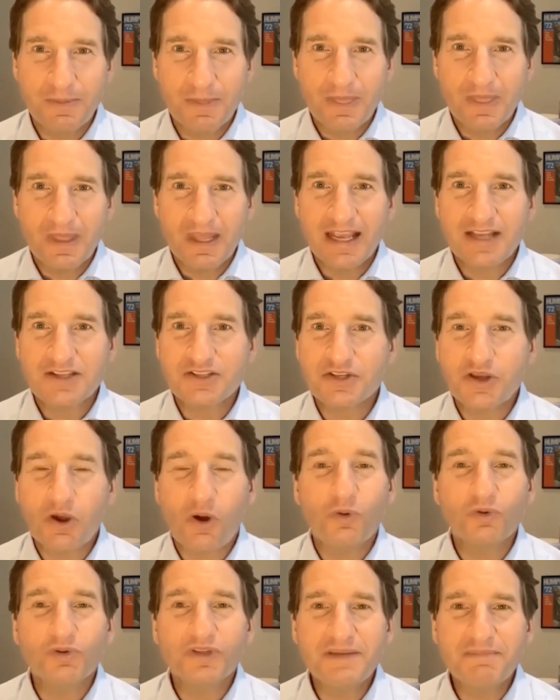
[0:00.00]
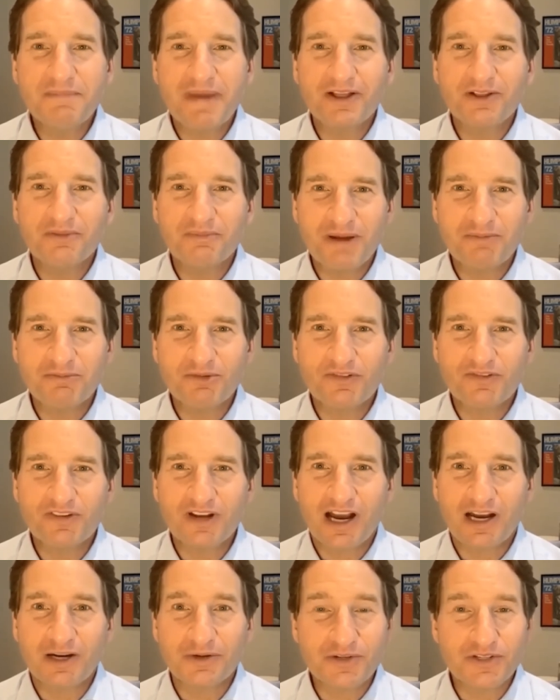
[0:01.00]
As the only male member of
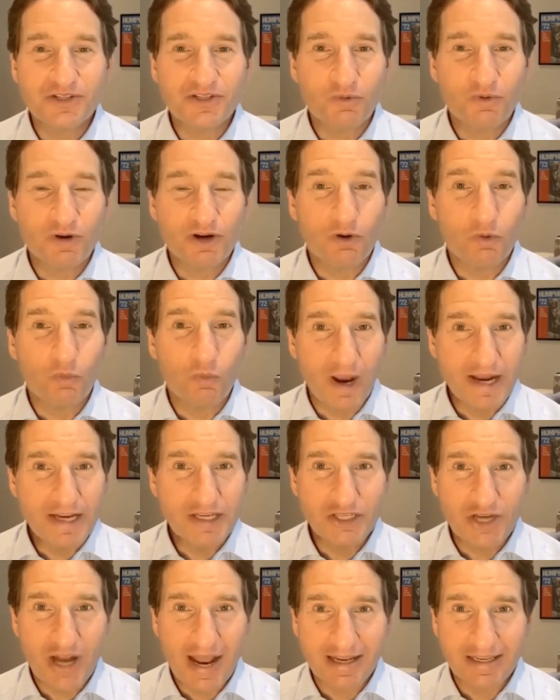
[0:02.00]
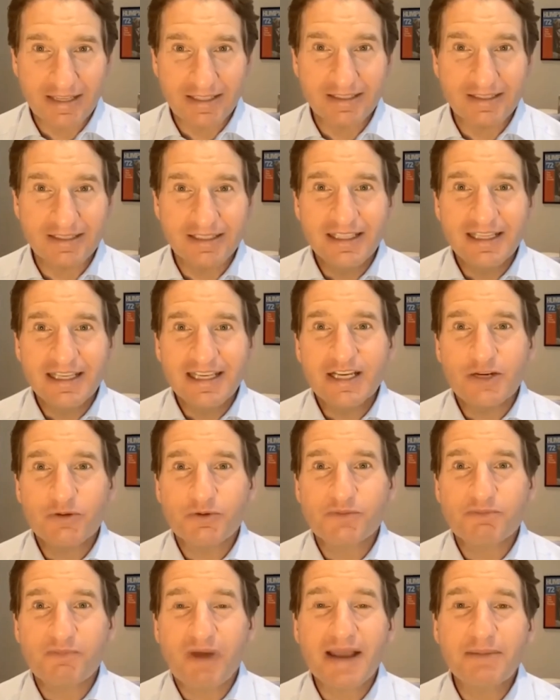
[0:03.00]
Congress to wear a white jacket, it was
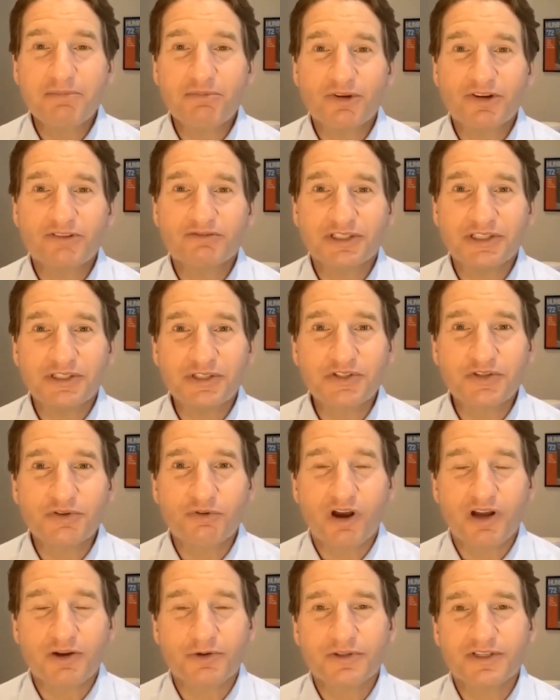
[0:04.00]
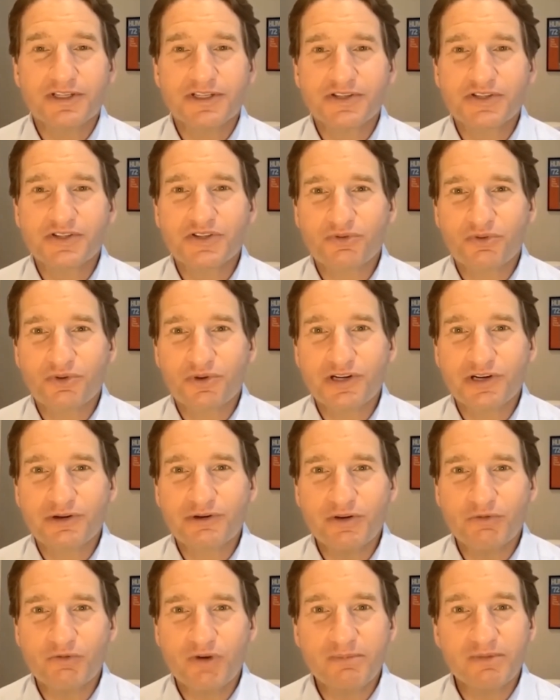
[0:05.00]
my privilege to honor the extraordinary
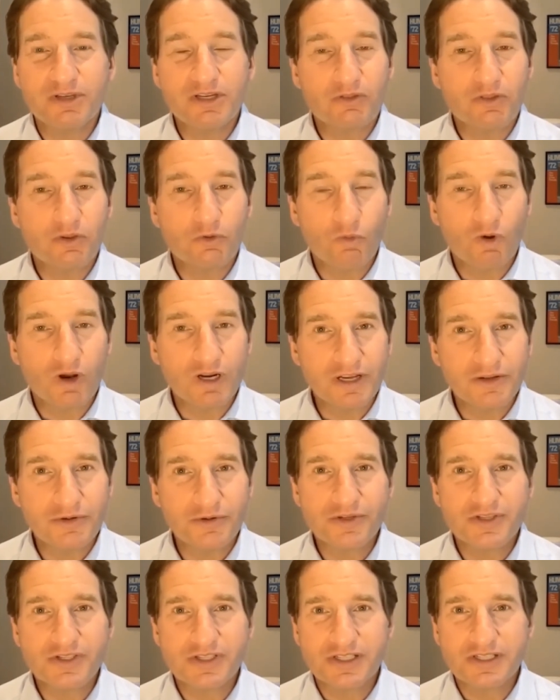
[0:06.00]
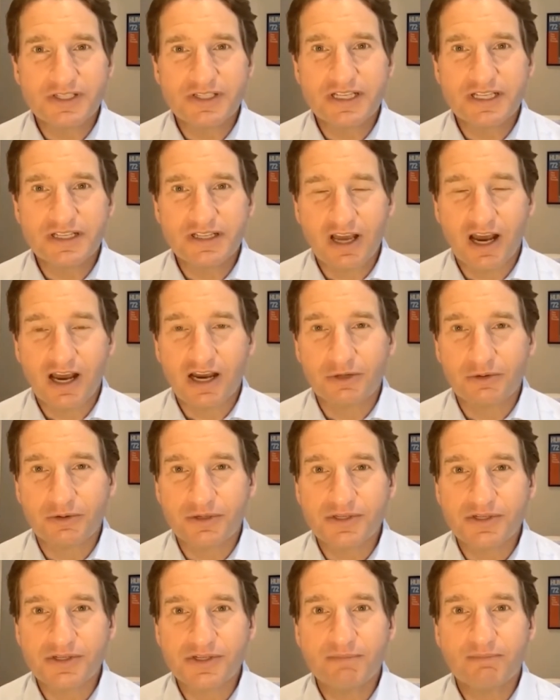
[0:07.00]
women of the 116th
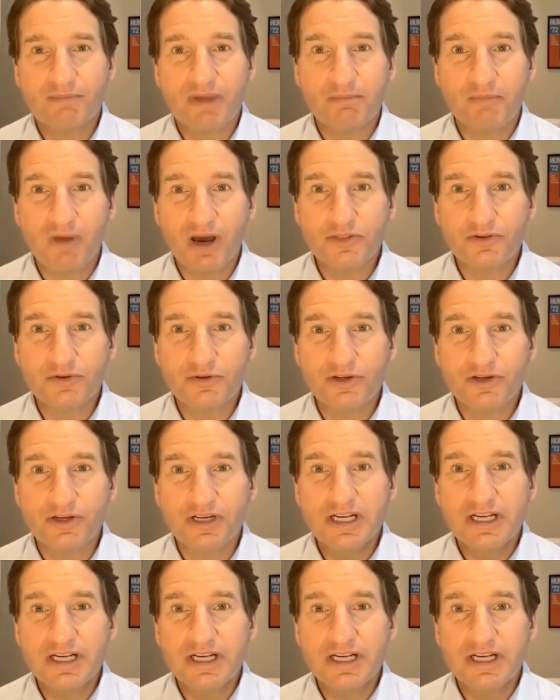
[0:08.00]
Congress, my mother,